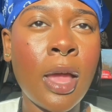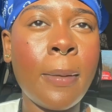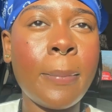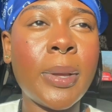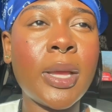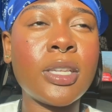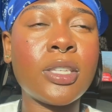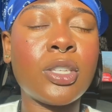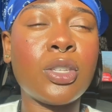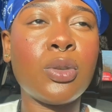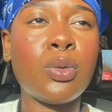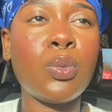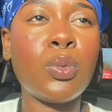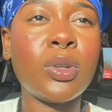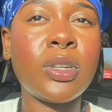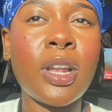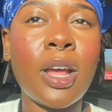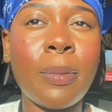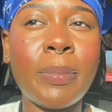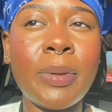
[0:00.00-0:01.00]
Because you
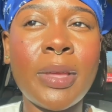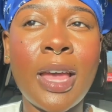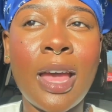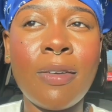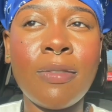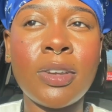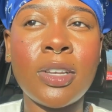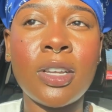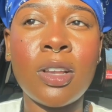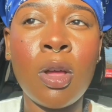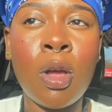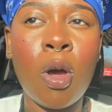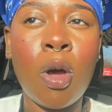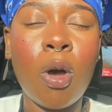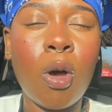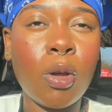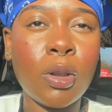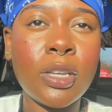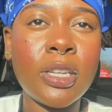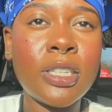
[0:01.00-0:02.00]
would not be having
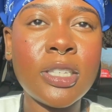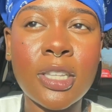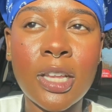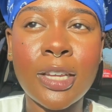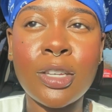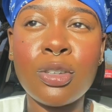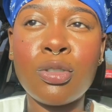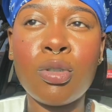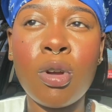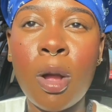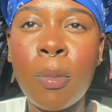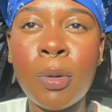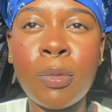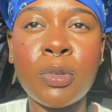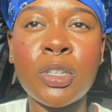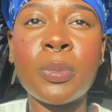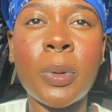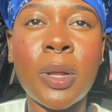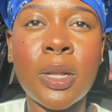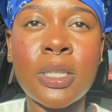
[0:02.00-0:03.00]
all these like trauma
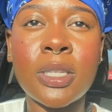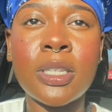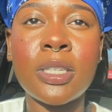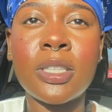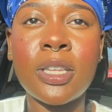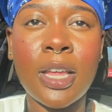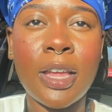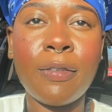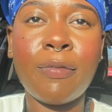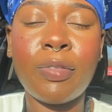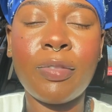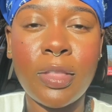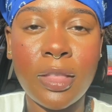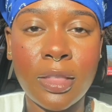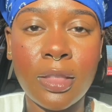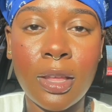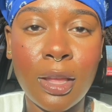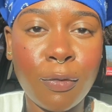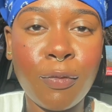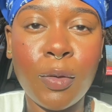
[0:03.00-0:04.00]
responses
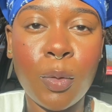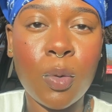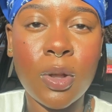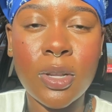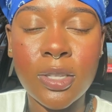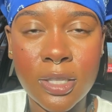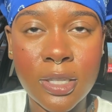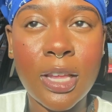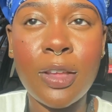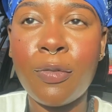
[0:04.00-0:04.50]
if it was